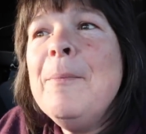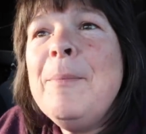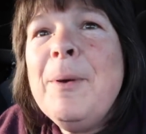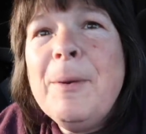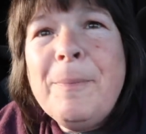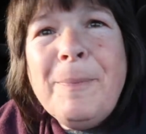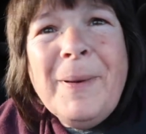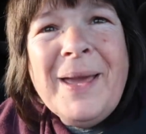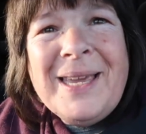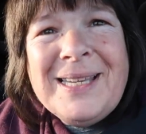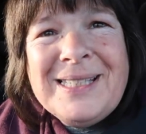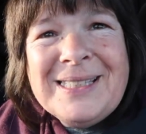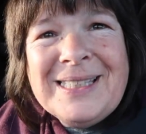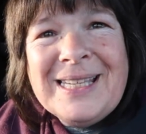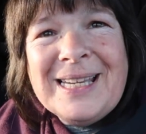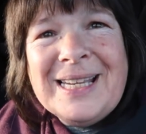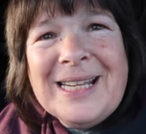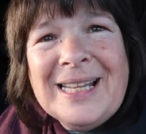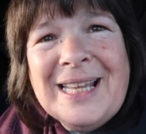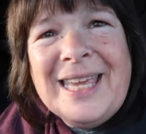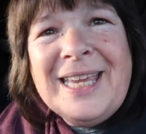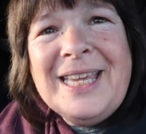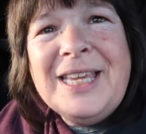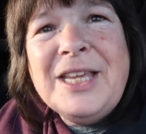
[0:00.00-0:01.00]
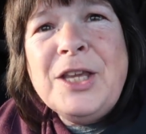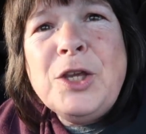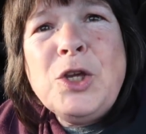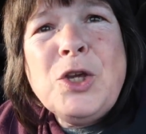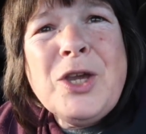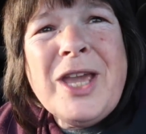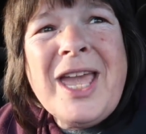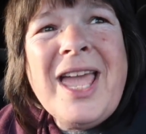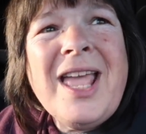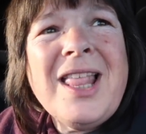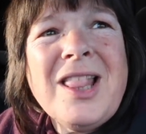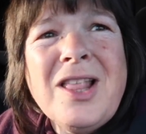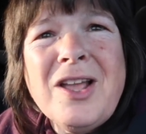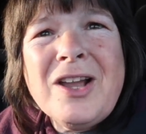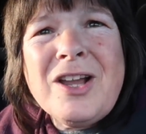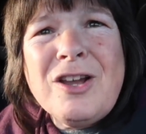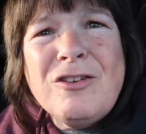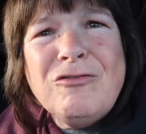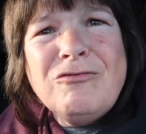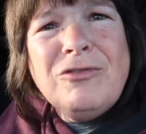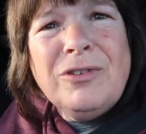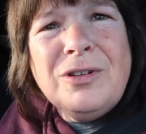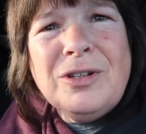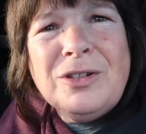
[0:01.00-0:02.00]
but basically you get like
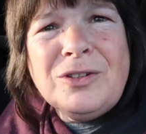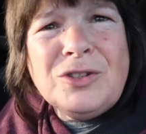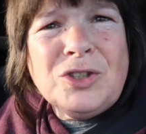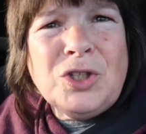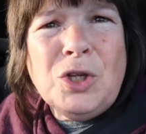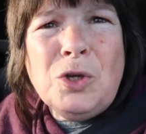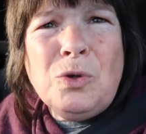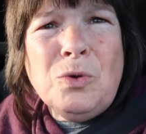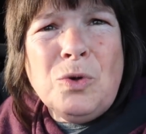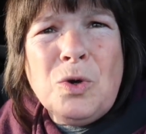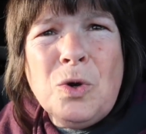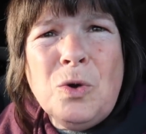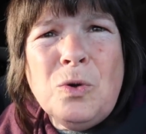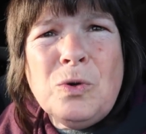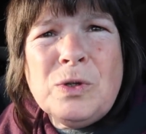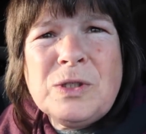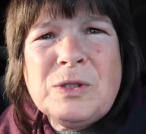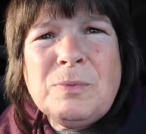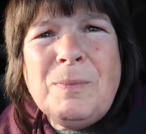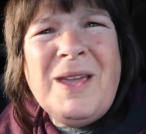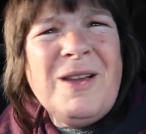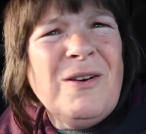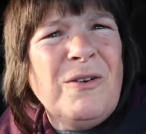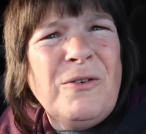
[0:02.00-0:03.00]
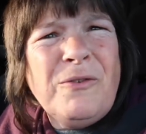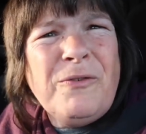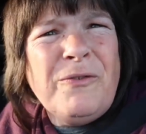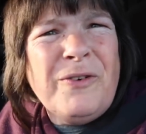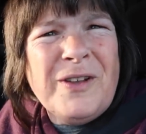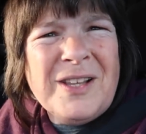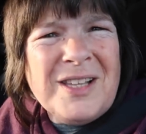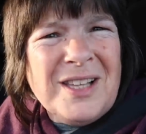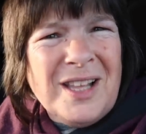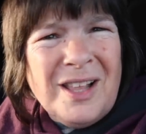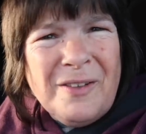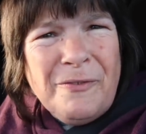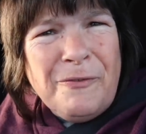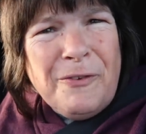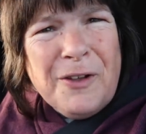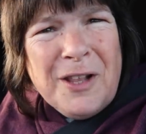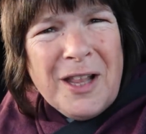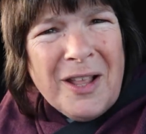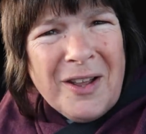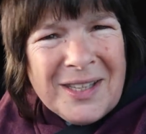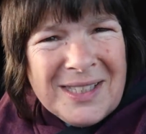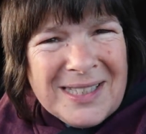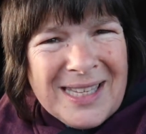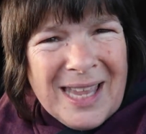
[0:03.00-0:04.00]
a two-course meal for
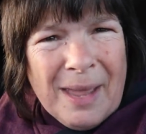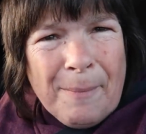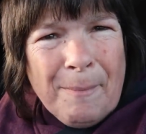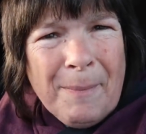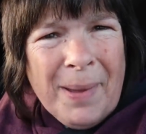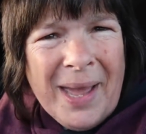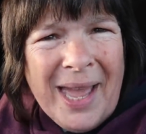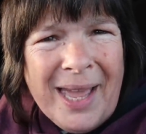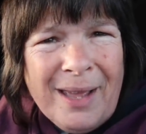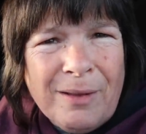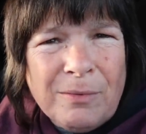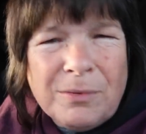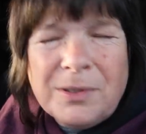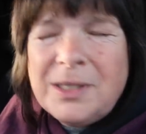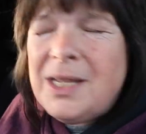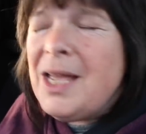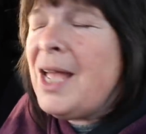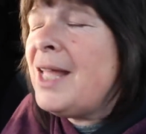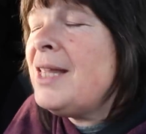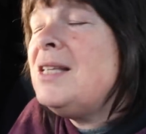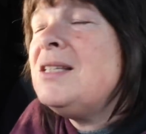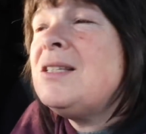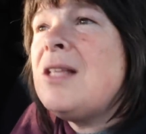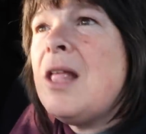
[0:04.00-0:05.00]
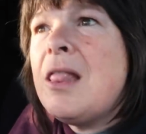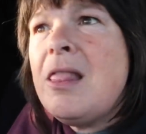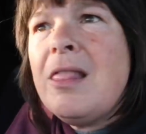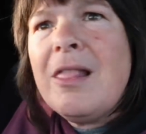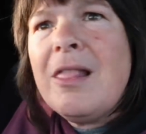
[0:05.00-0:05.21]
like £10 and it's a